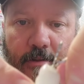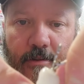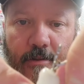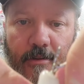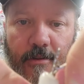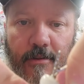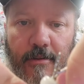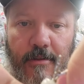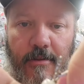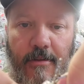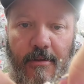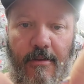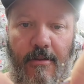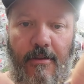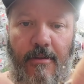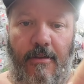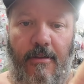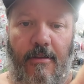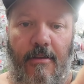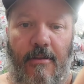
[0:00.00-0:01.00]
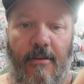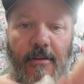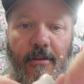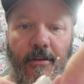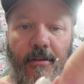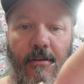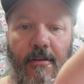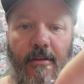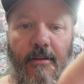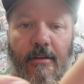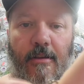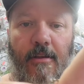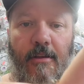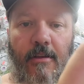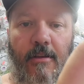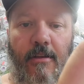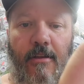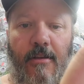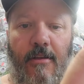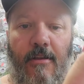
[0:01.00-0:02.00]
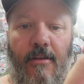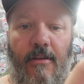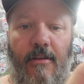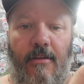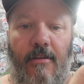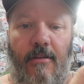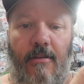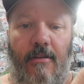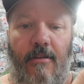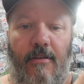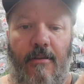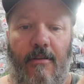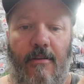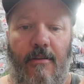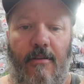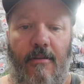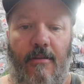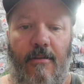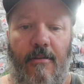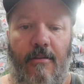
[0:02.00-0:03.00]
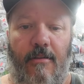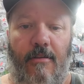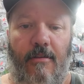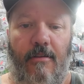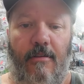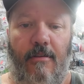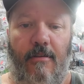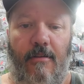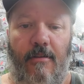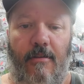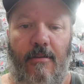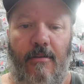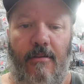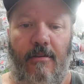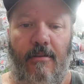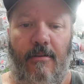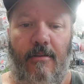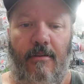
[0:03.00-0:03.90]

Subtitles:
(silence)